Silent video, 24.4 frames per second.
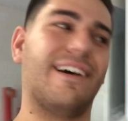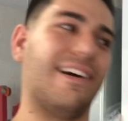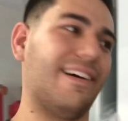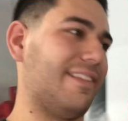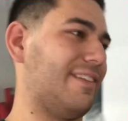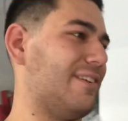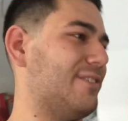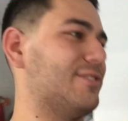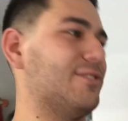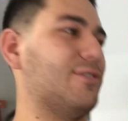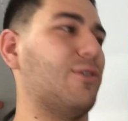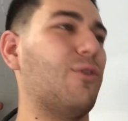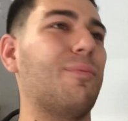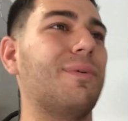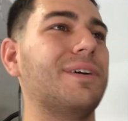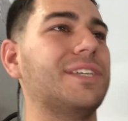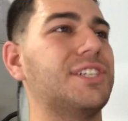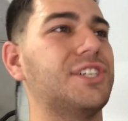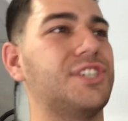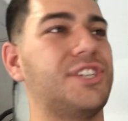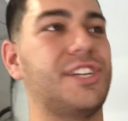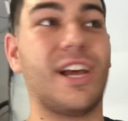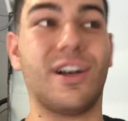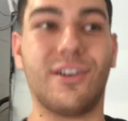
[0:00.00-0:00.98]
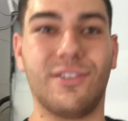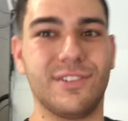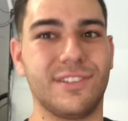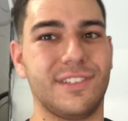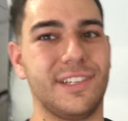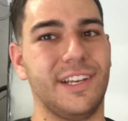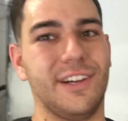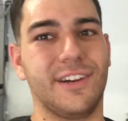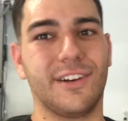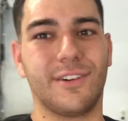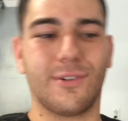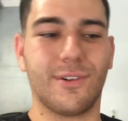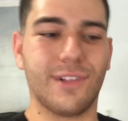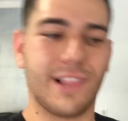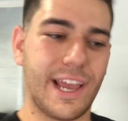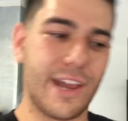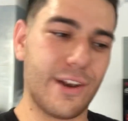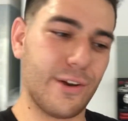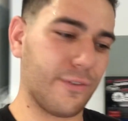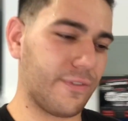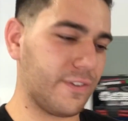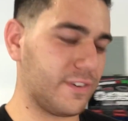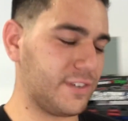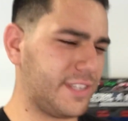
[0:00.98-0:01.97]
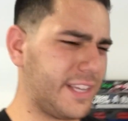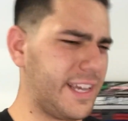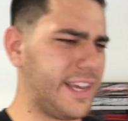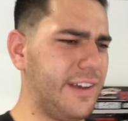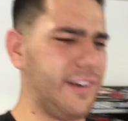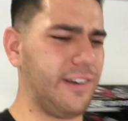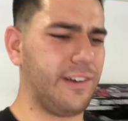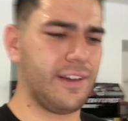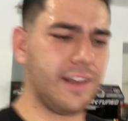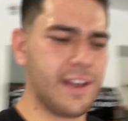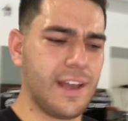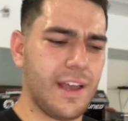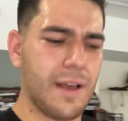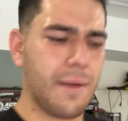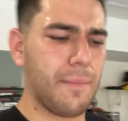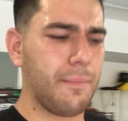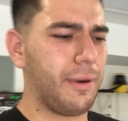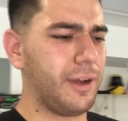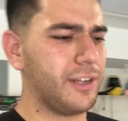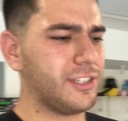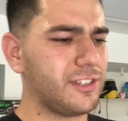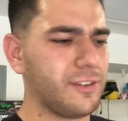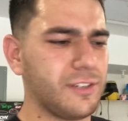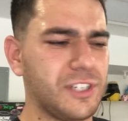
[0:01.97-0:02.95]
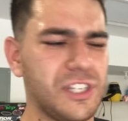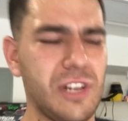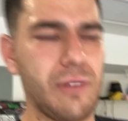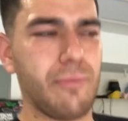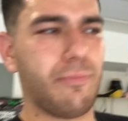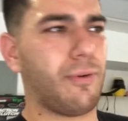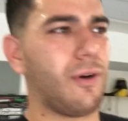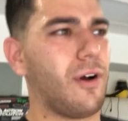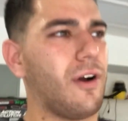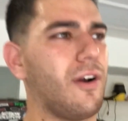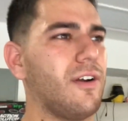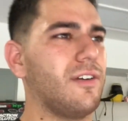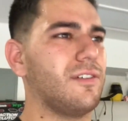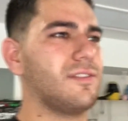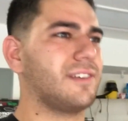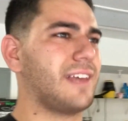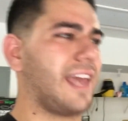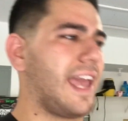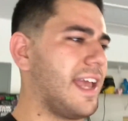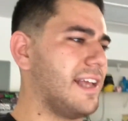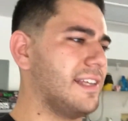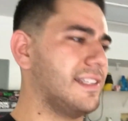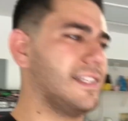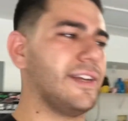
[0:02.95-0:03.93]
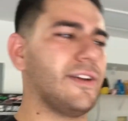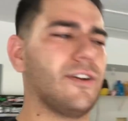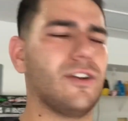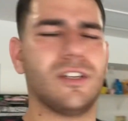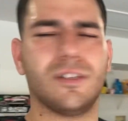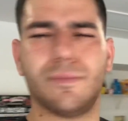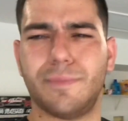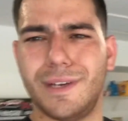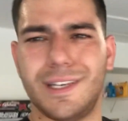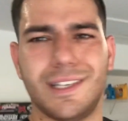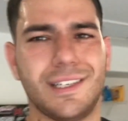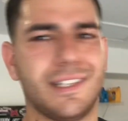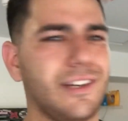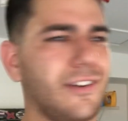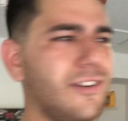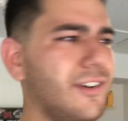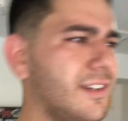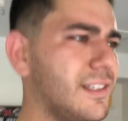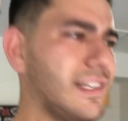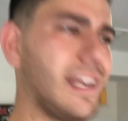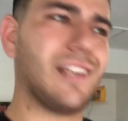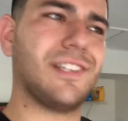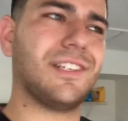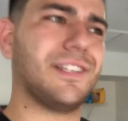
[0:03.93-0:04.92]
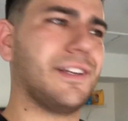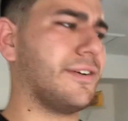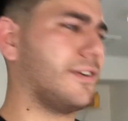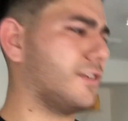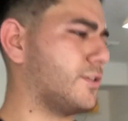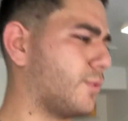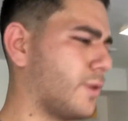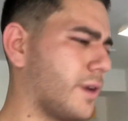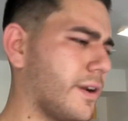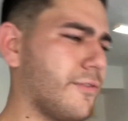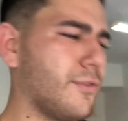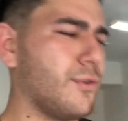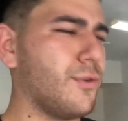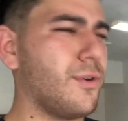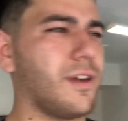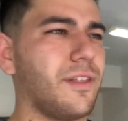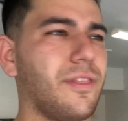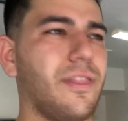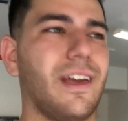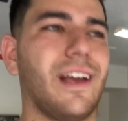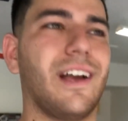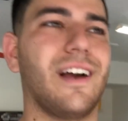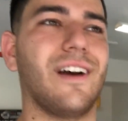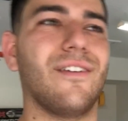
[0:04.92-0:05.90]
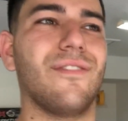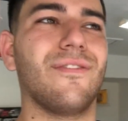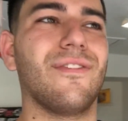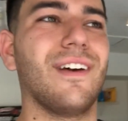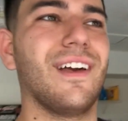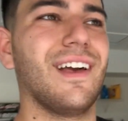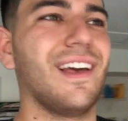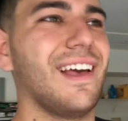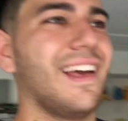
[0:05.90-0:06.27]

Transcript: There's a whole bunch of shells here in Orlando for sale, bunch of cheap parts, K-Series, B-Series, H-Series, whatever you can think of.